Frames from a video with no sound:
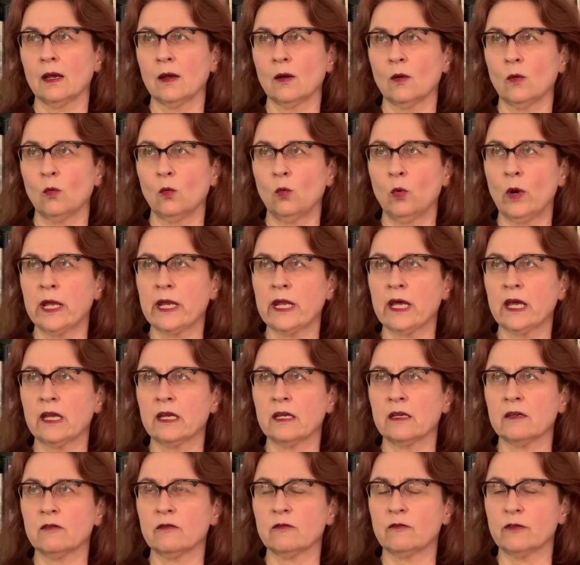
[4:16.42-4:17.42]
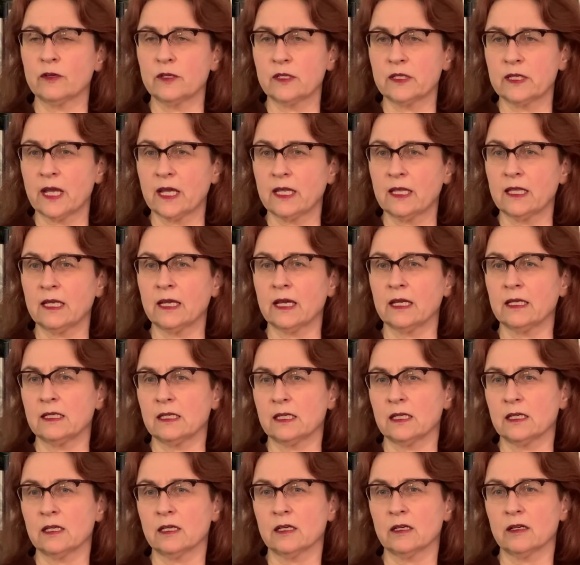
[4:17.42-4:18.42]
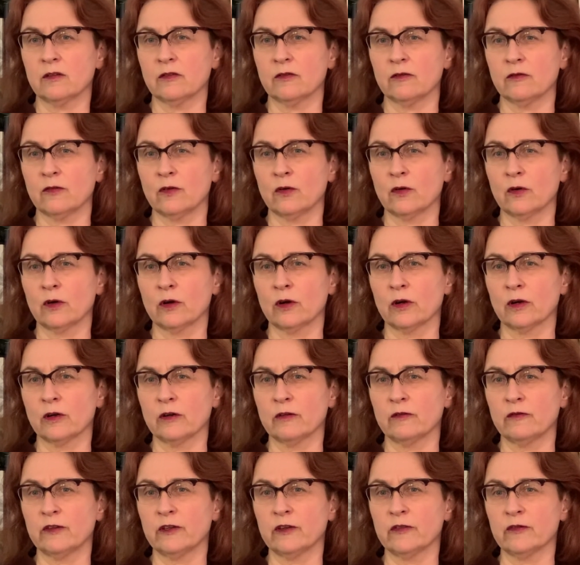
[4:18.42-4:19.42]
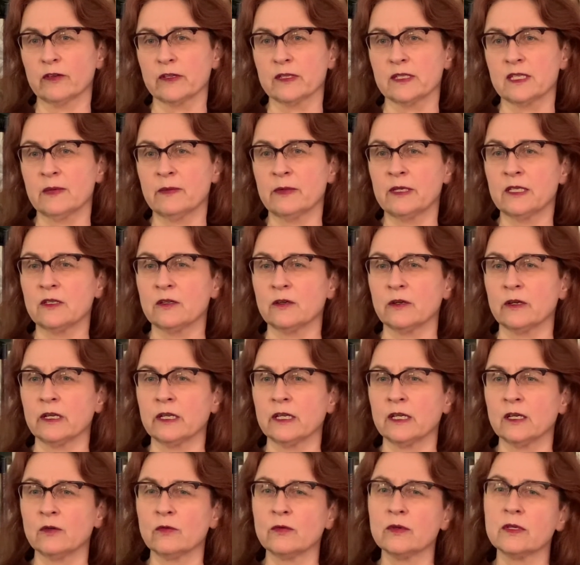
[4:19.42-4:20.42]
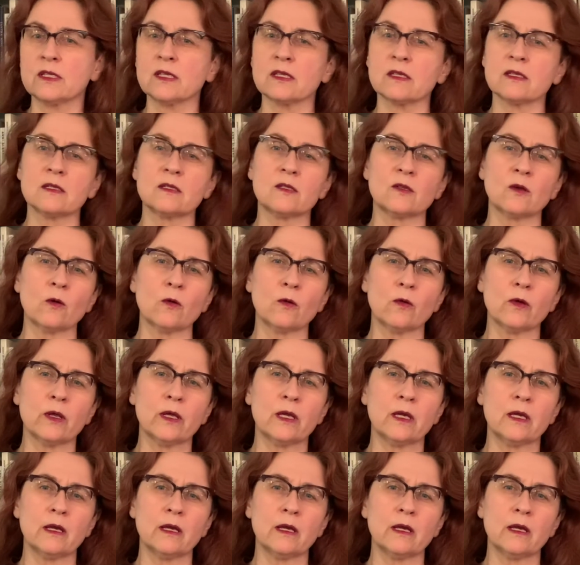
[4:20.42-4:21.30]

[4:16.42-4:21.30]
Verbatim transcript: When I first had the idea for Her Fearful Symmetry, it was a story